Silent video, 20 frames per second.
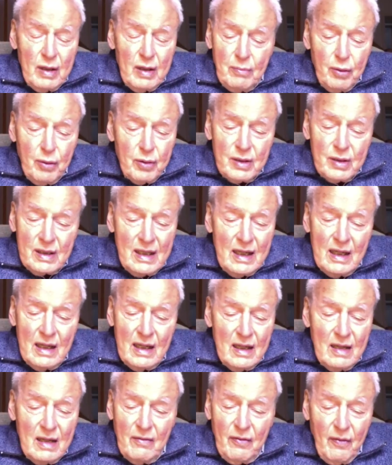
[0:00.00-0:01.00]
books
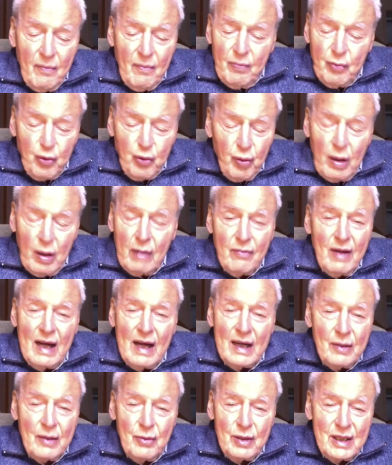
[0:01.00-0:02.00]
in 12
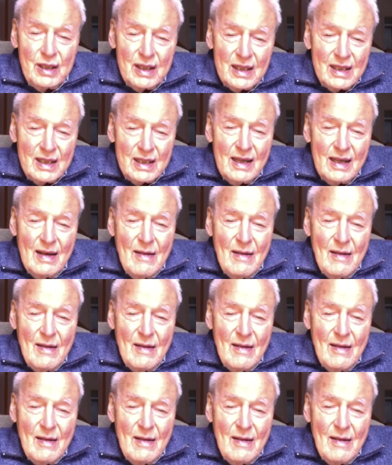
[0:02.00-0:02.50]
languages